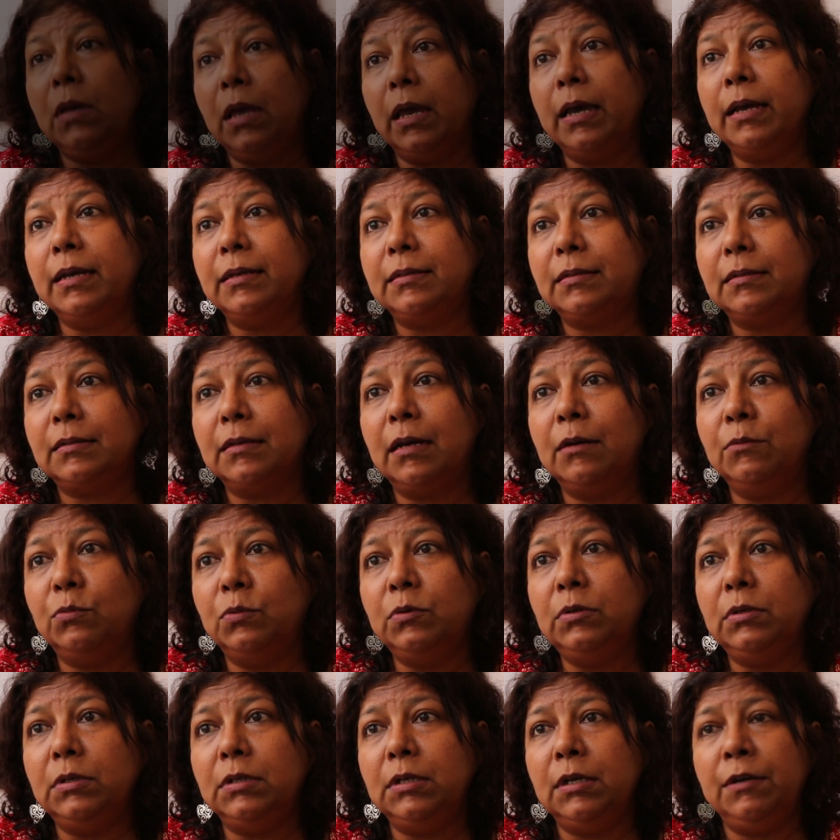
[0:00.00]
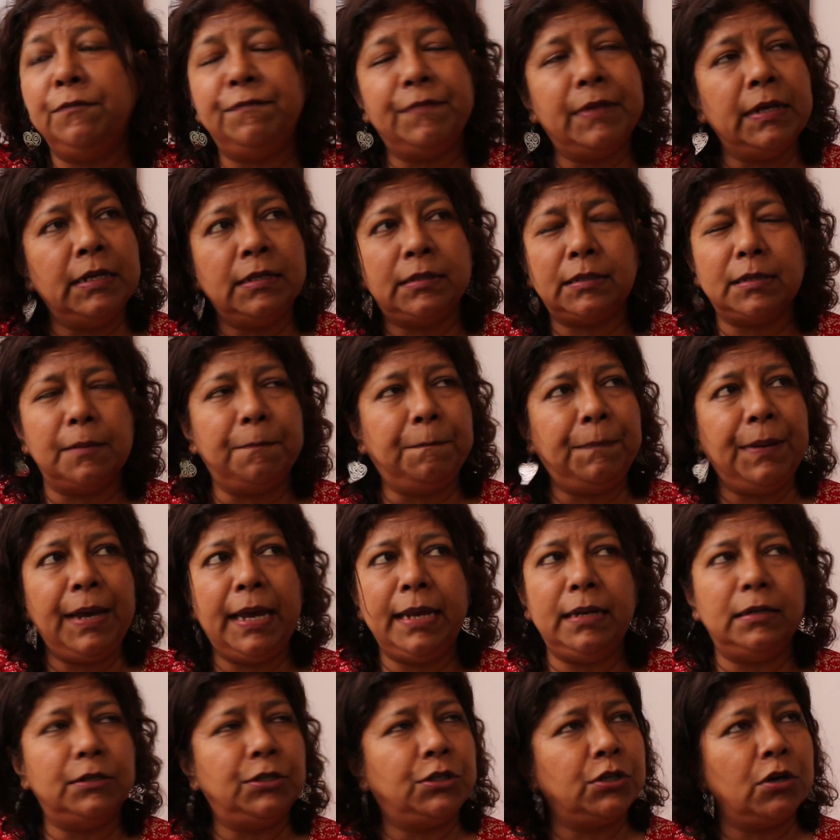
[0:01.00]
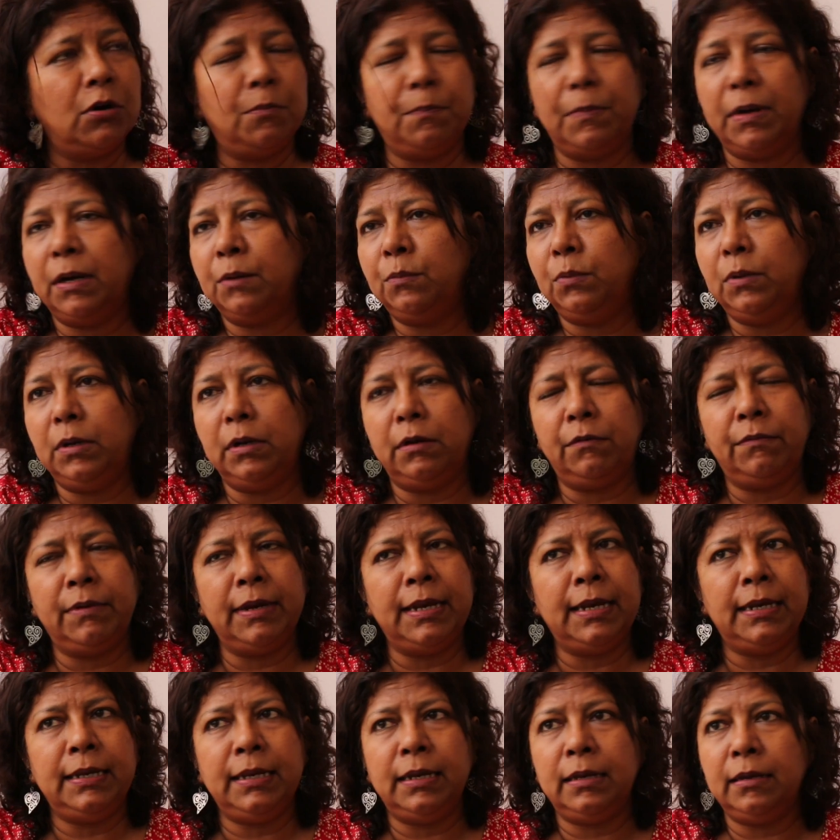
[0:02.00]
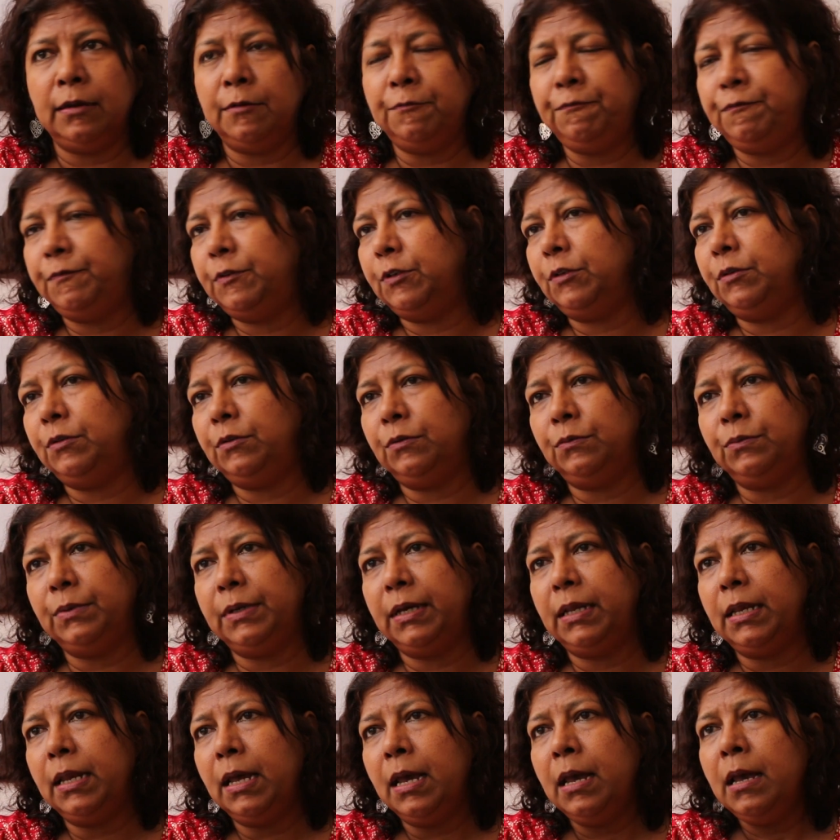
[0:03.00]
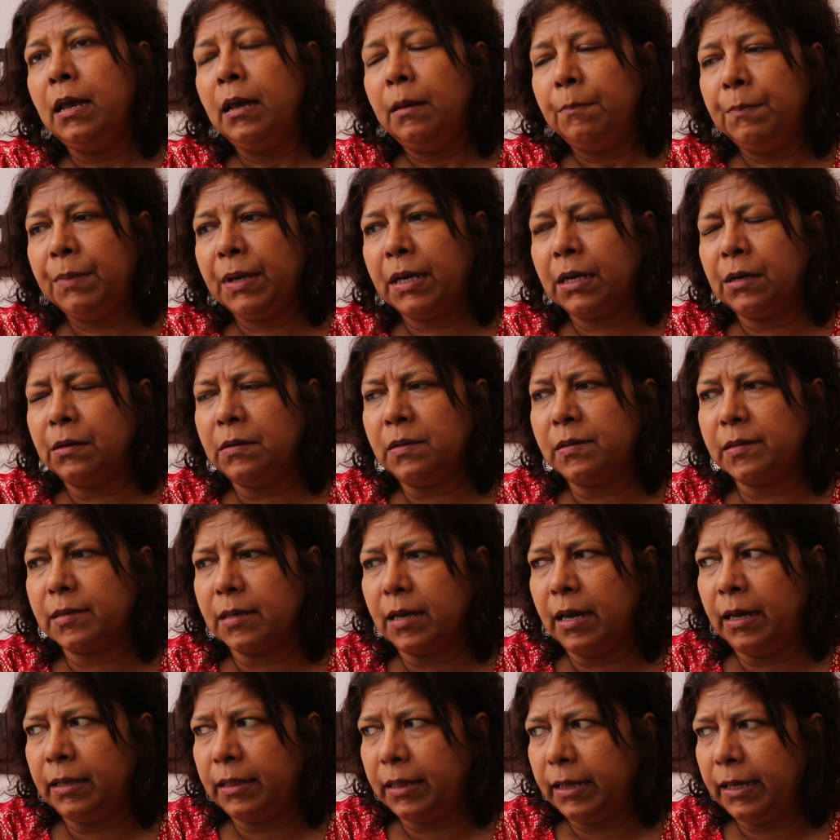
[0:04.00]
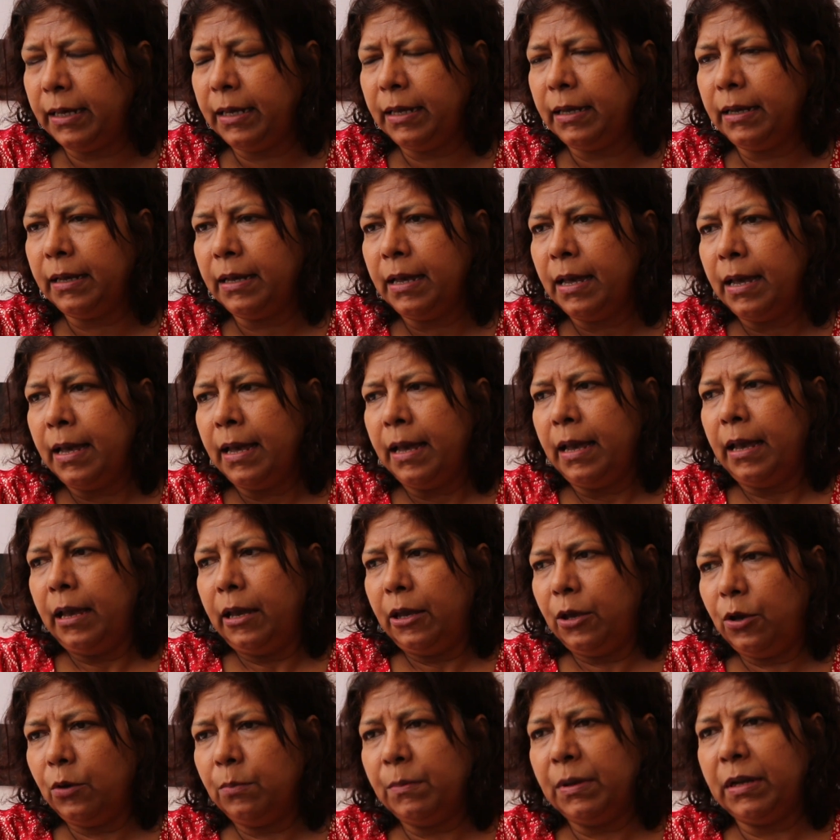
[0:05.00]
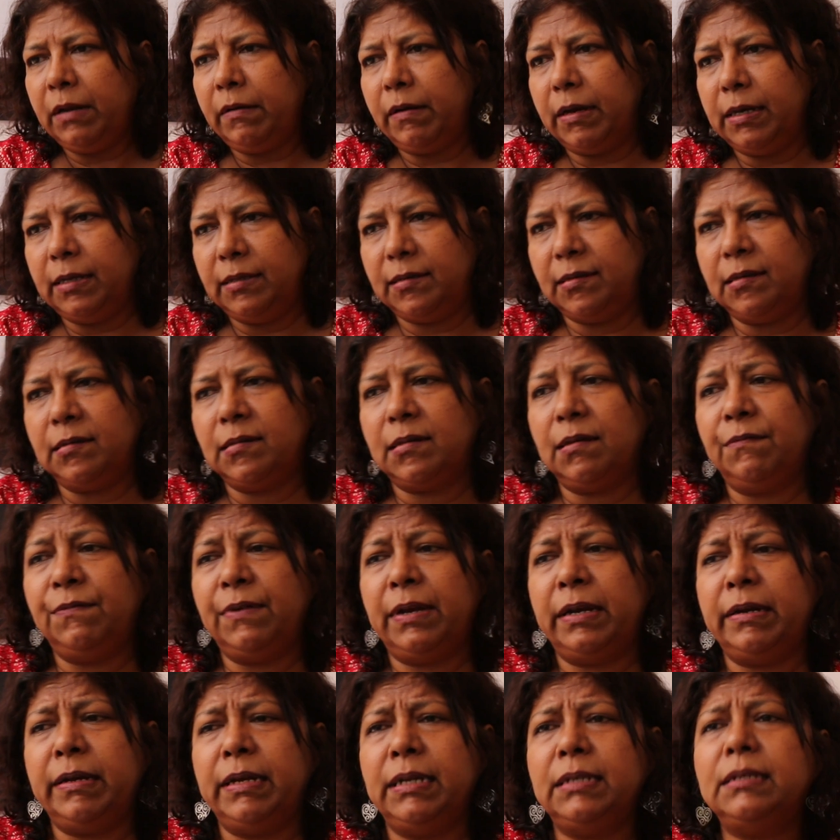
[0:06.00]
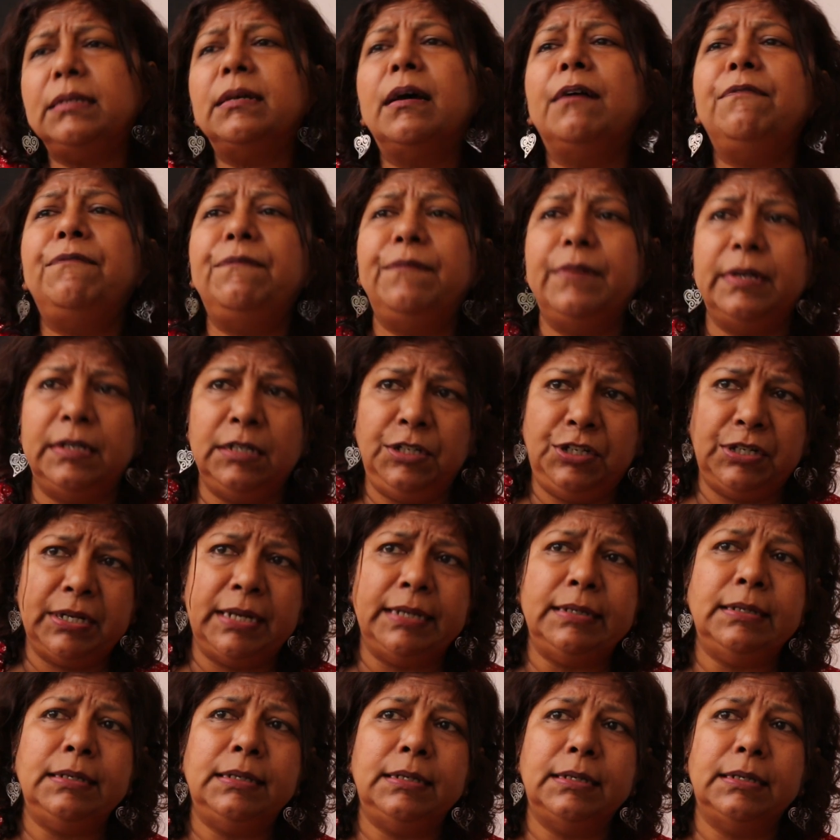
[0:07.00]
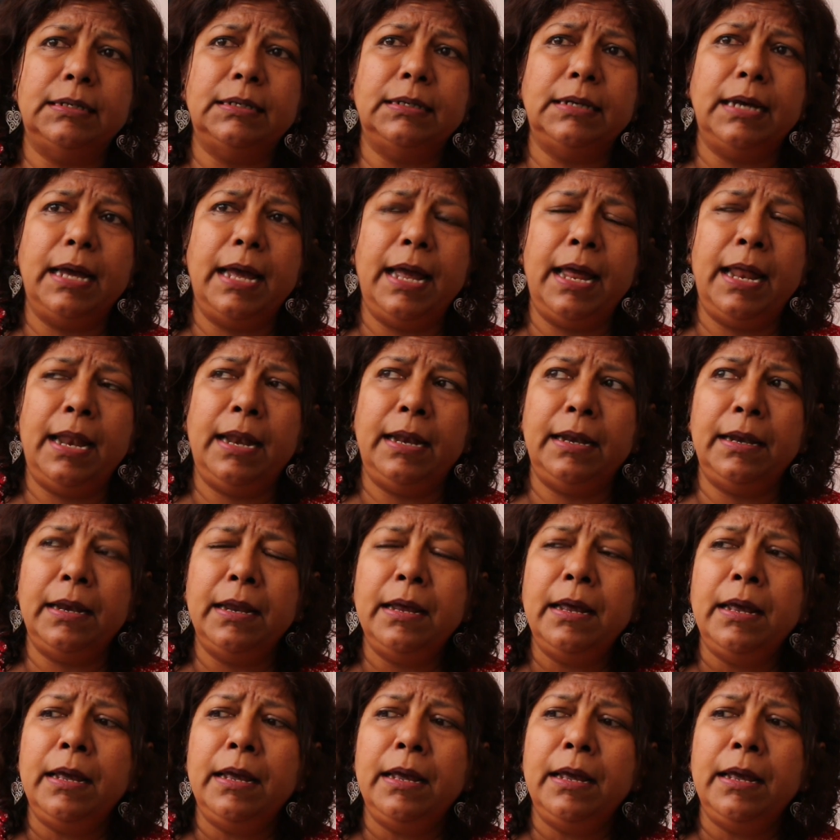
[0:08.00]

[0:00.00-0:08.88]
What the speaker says: yes, I would. If it's a paid job, I would really love to do it because I think human rights is a very tough agenda, and